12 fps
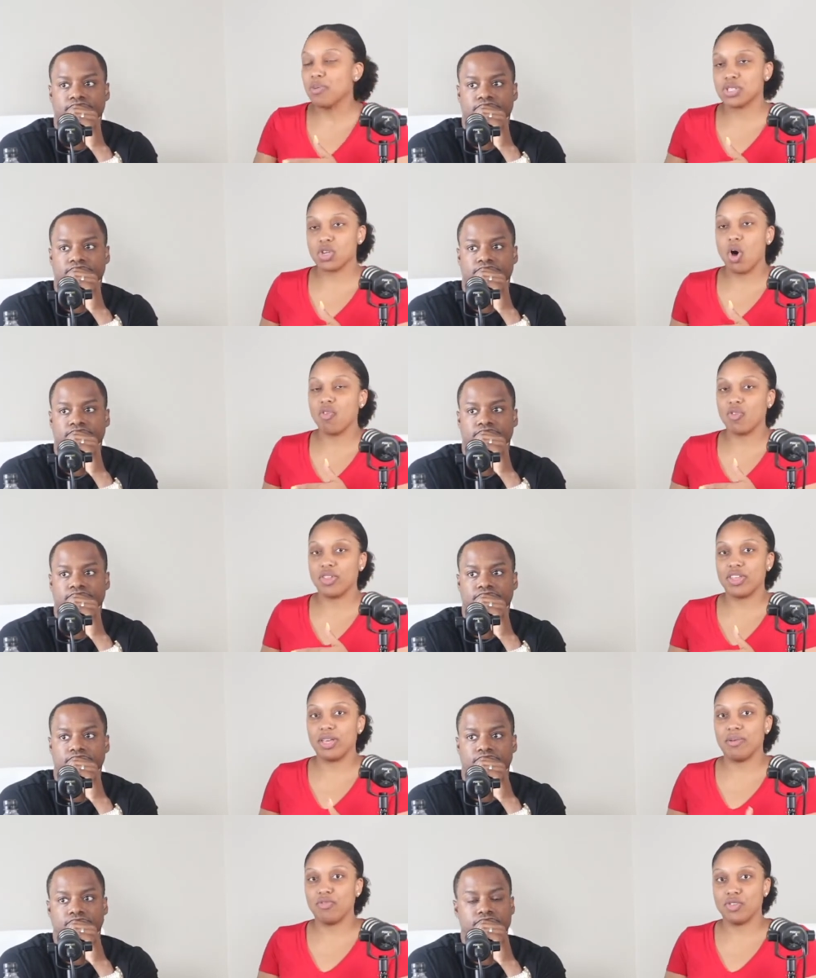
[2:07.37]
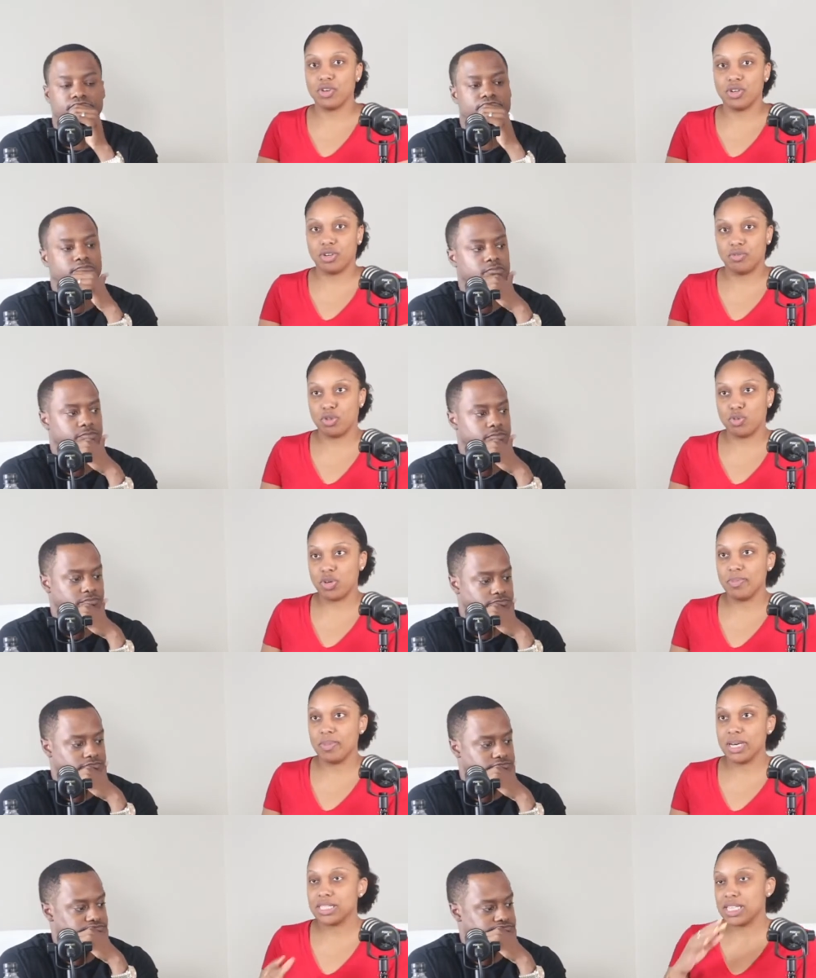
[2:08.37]
Speaker 1: off with him for three
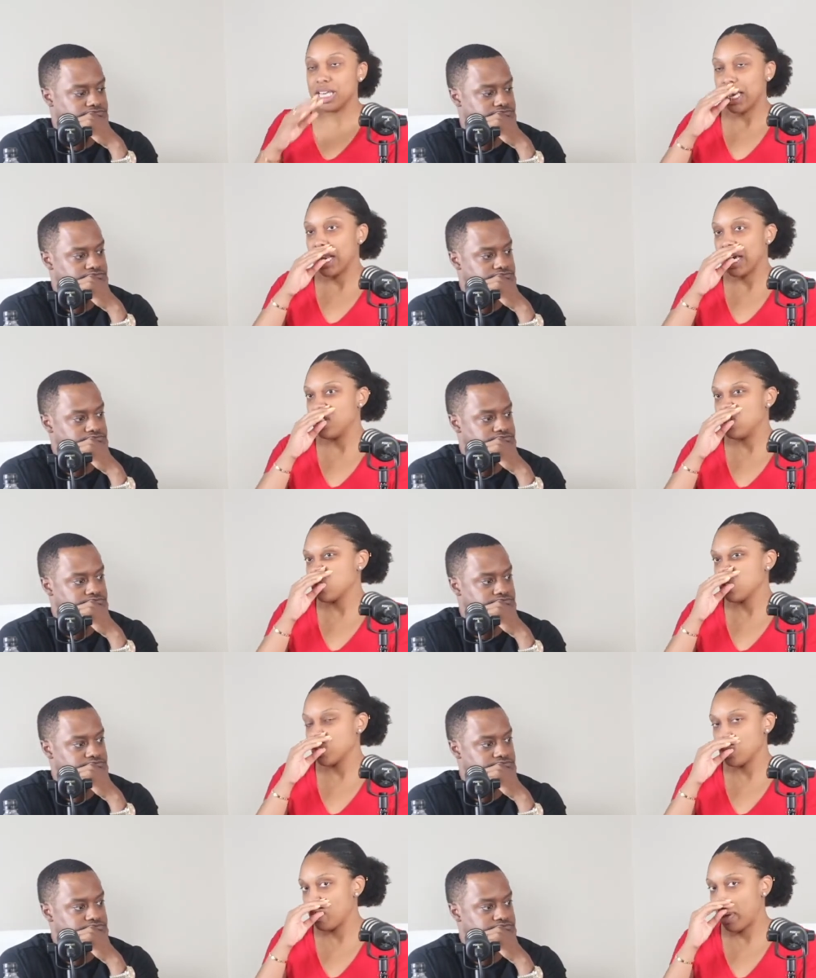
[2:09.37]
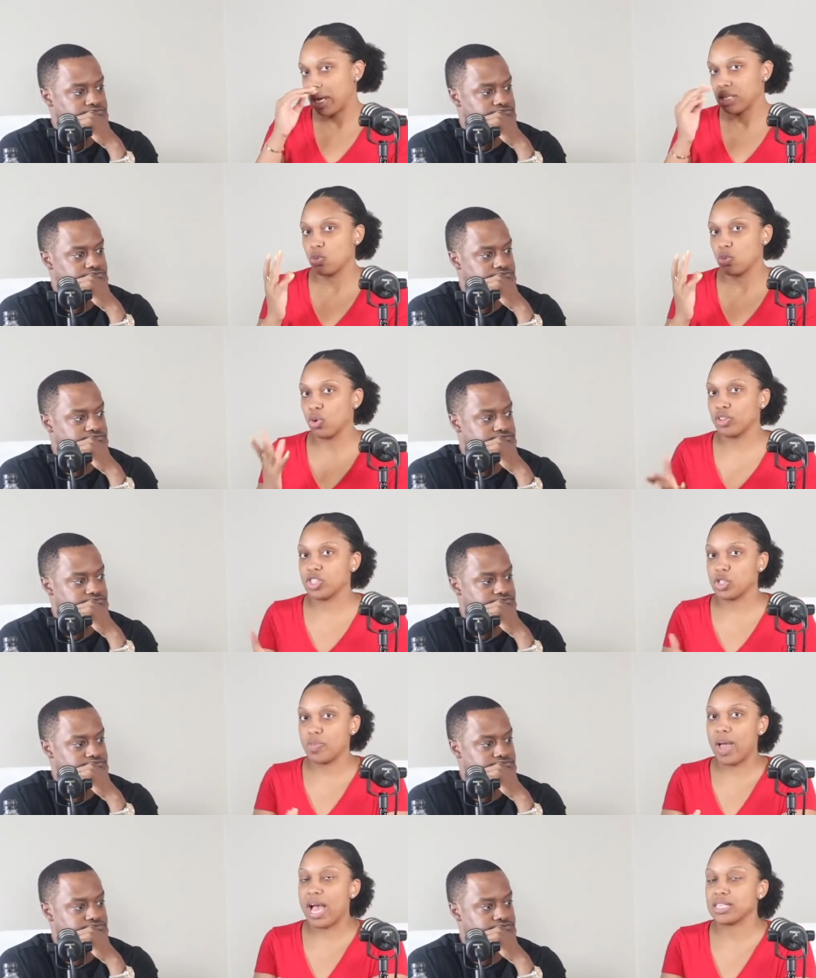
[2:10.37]
months, and I just returned back to work this
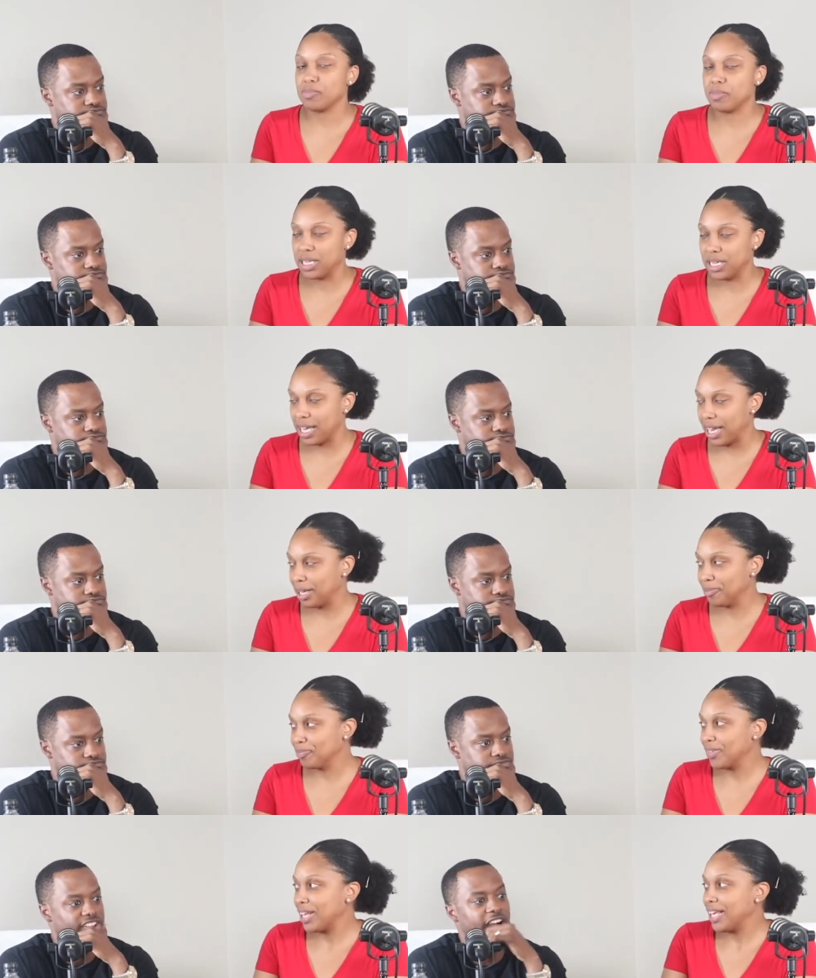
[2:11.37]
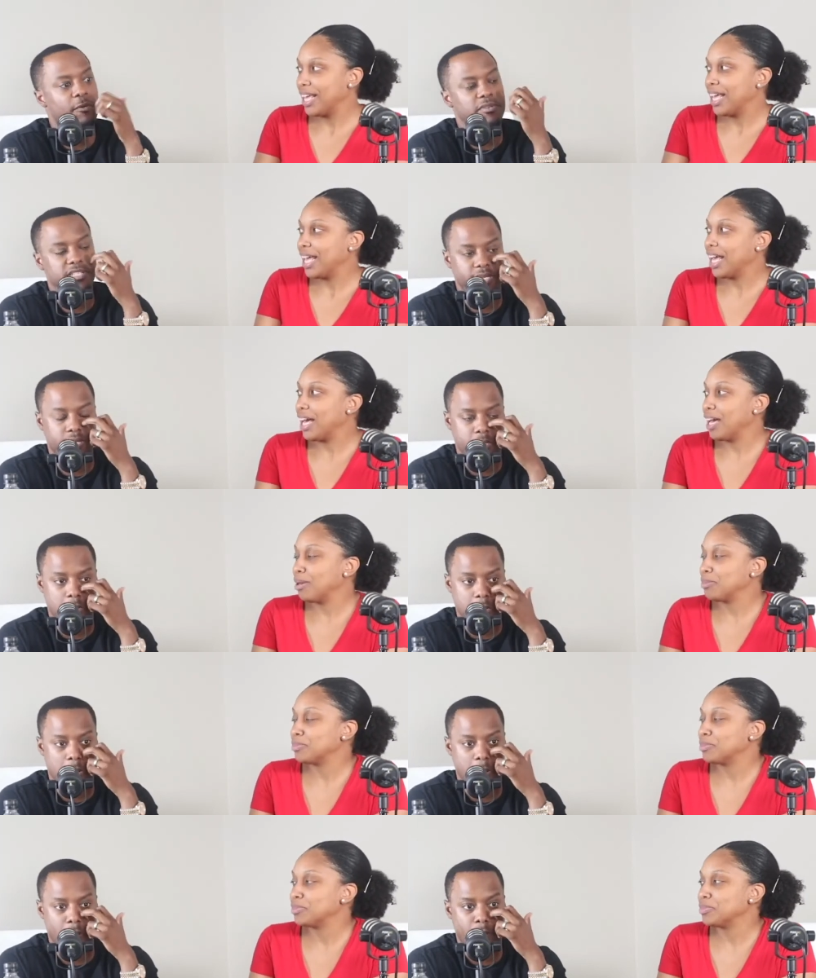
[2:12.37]
past Monday. How is it
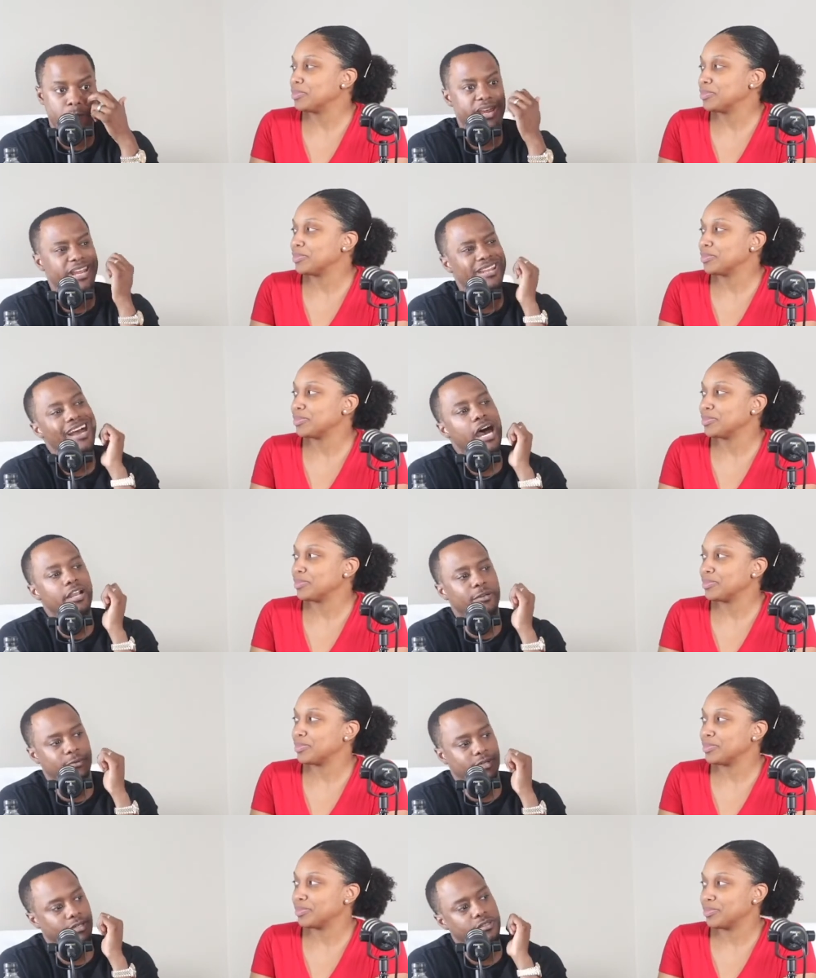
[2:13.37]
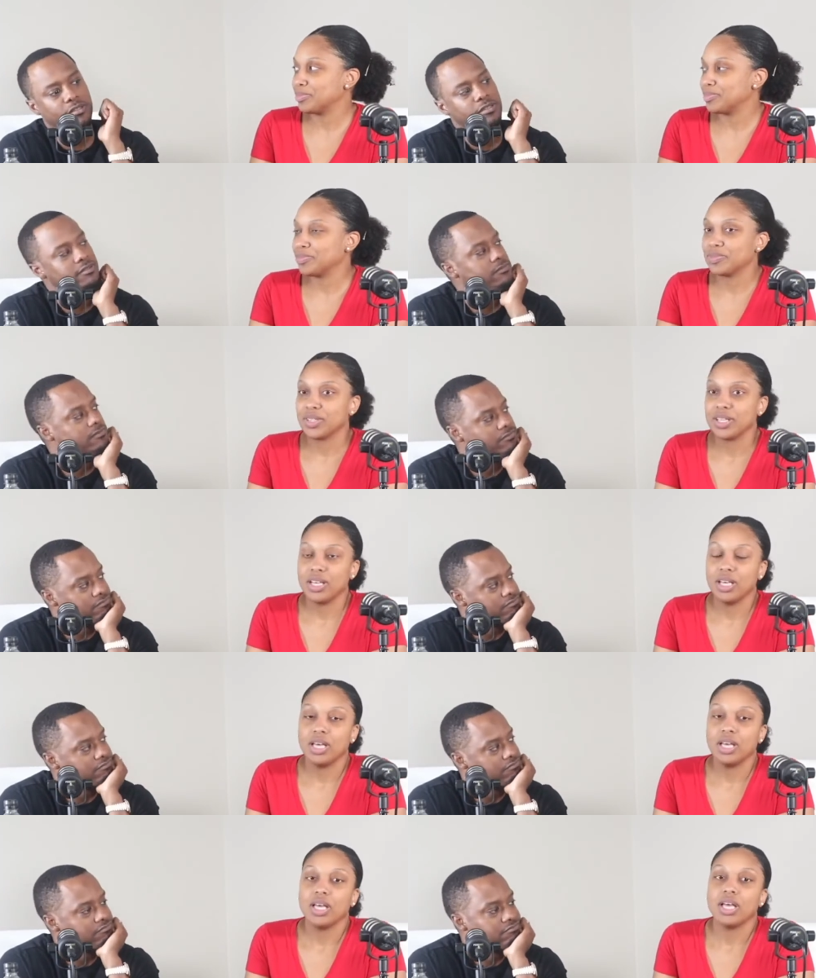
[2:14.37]
um,
Speaker 2: being out of work?
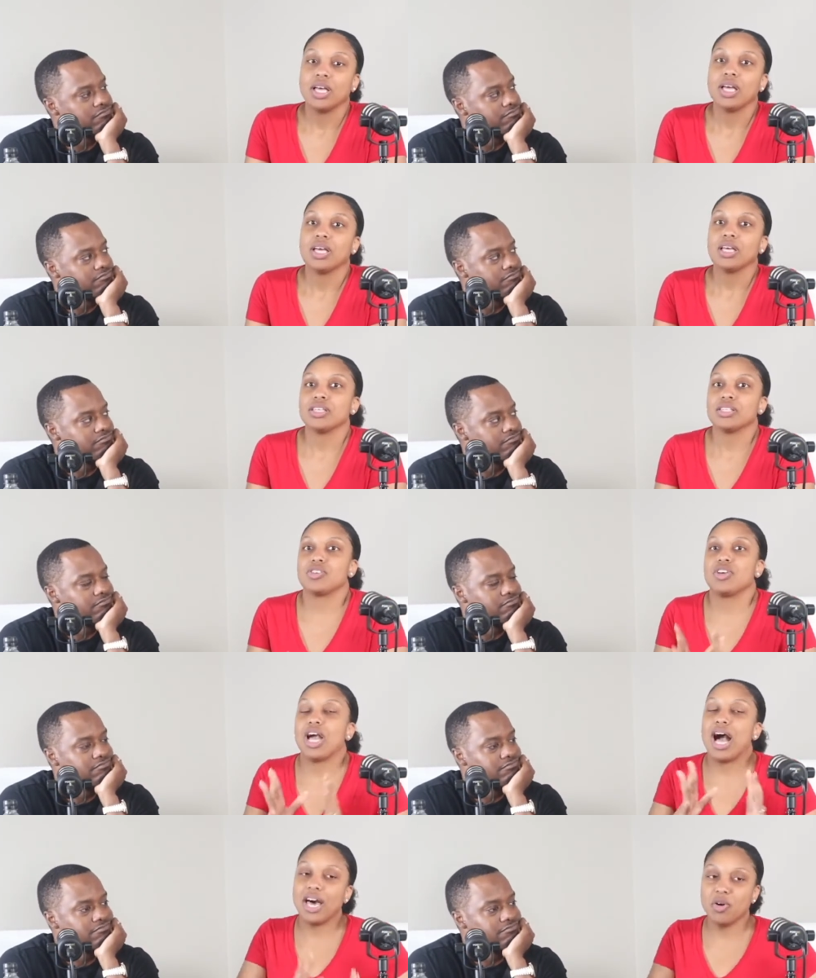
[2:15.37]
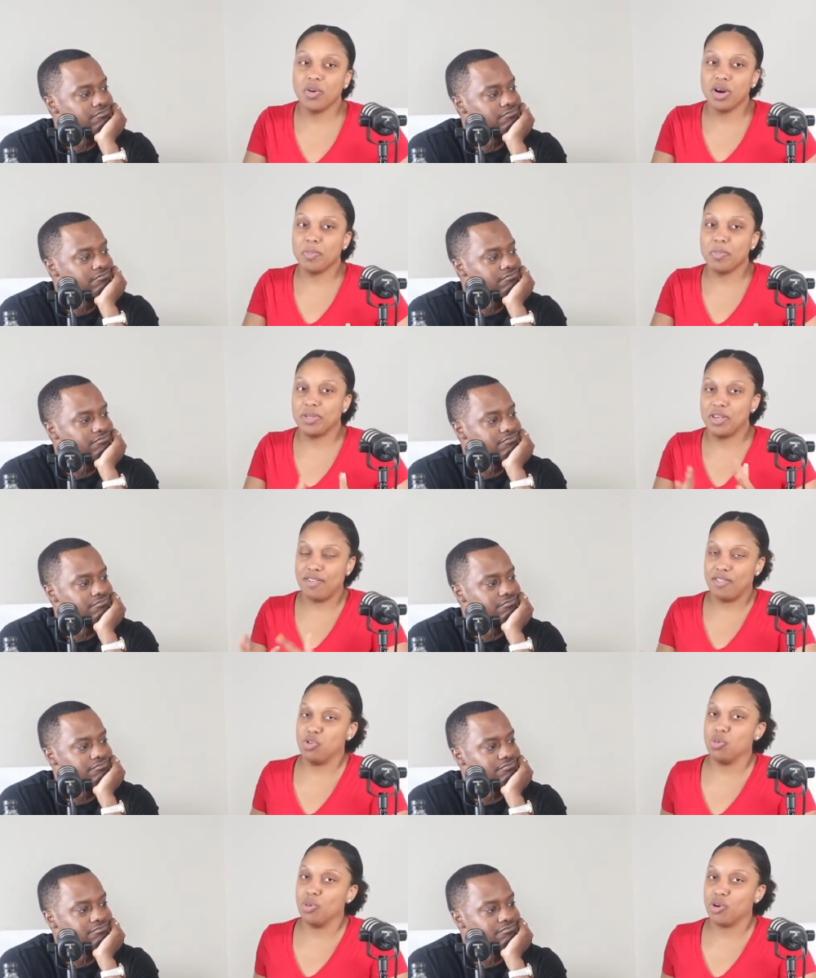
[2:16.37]
Speaker 1: So you're out of work, but you have a
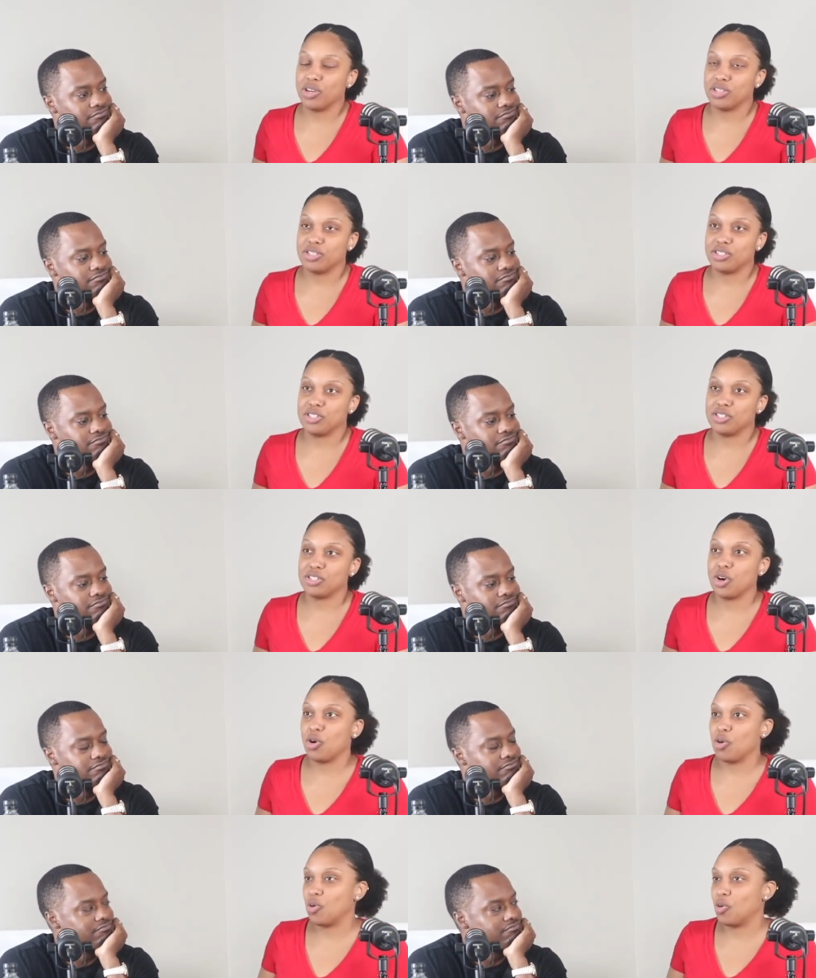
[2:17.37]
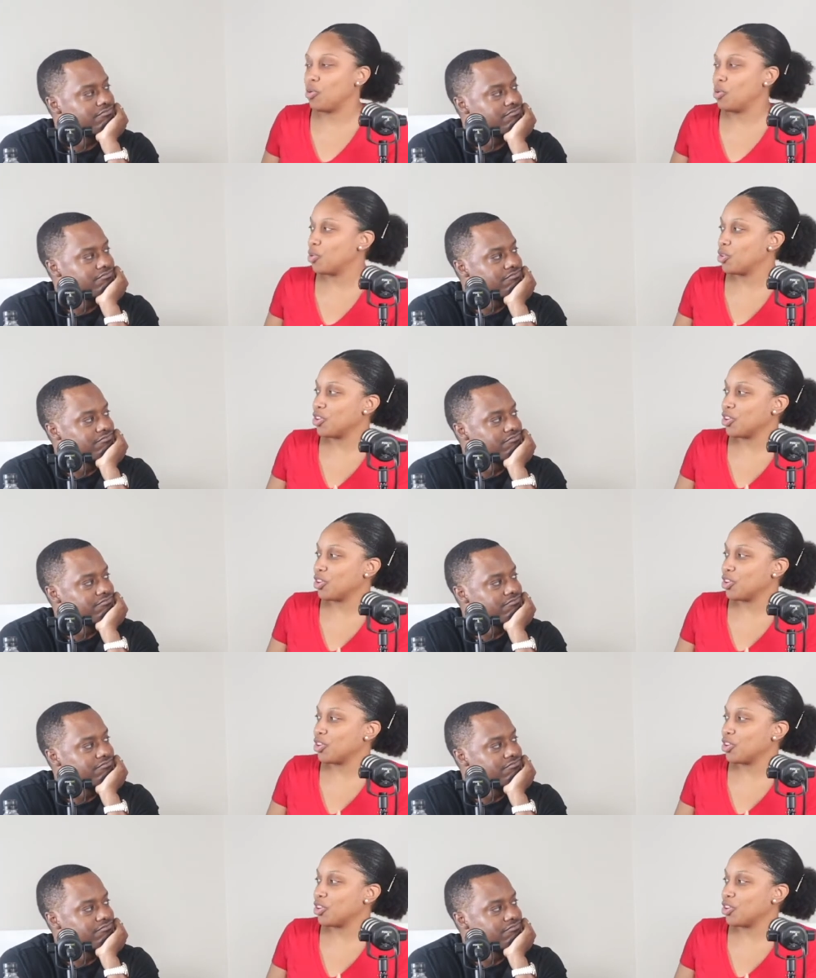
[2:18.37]
newborn. So you're